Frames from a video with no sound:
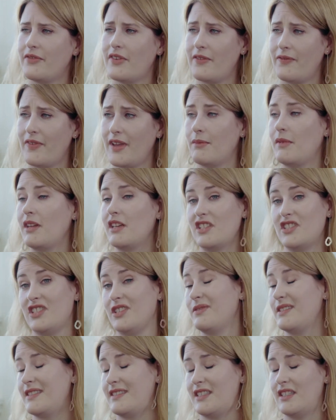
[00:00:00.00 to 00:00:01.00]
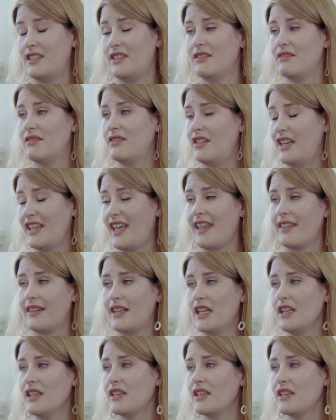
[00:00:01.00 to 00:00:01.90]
her family because she was a Catholic.